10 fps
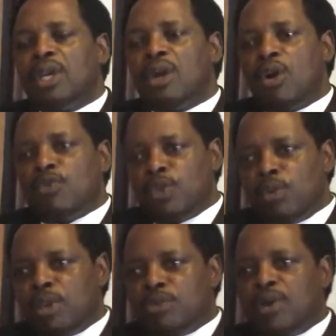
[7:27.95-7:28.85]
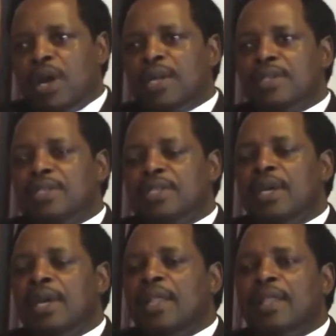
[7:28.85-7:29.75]
of human rights,
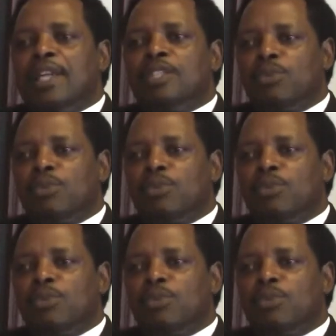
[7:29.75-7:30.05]
that